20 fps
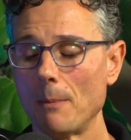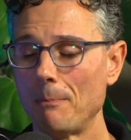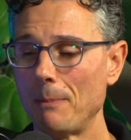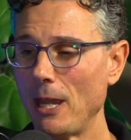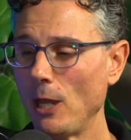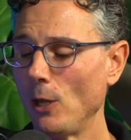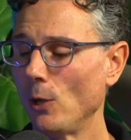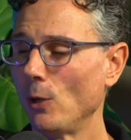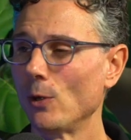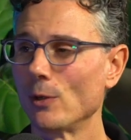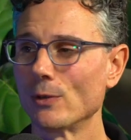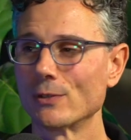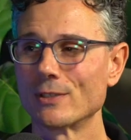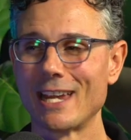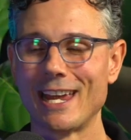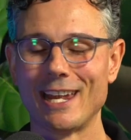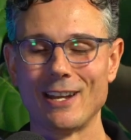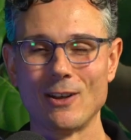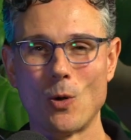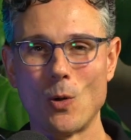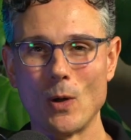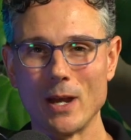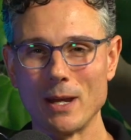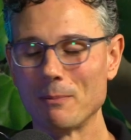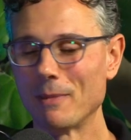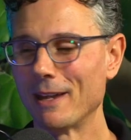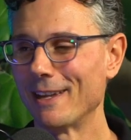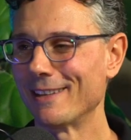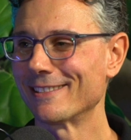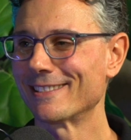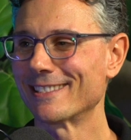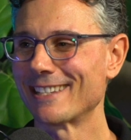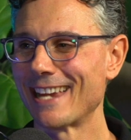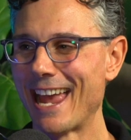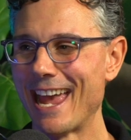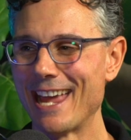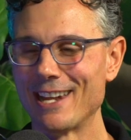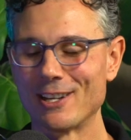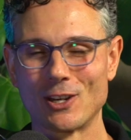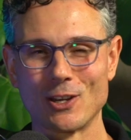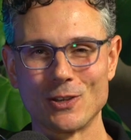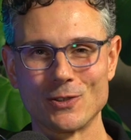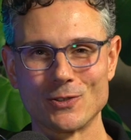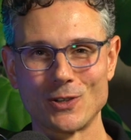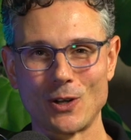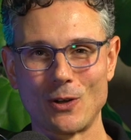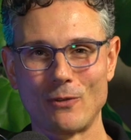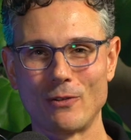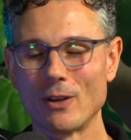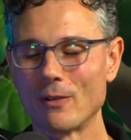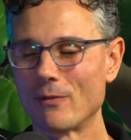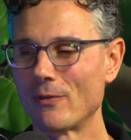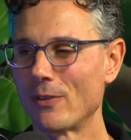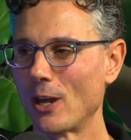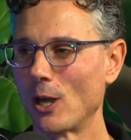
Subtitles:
pills and ointments and conservative